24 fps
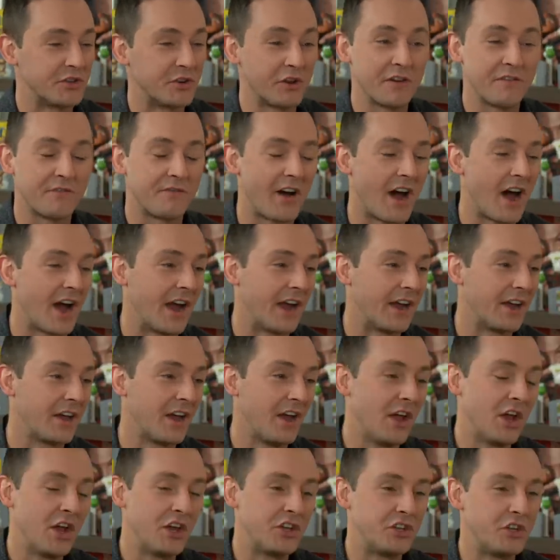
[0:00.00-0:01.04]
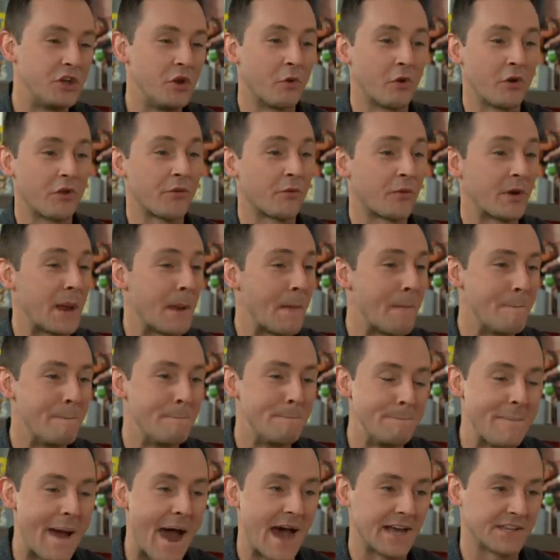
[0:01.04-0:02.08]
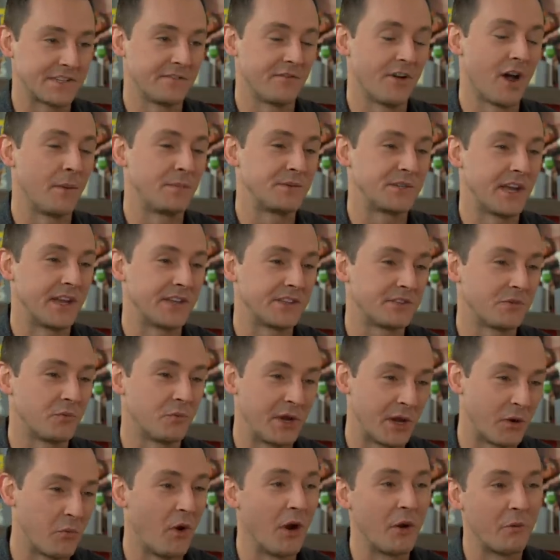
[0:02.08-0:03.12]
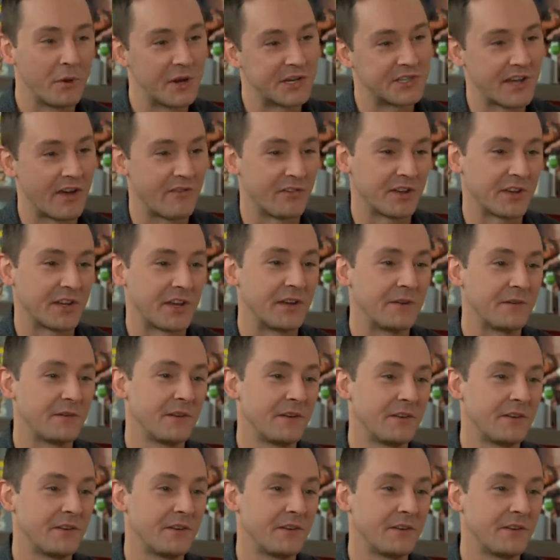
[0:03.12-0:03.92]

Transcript: You can find 2 or 3 massive upsets, week 1, week 17,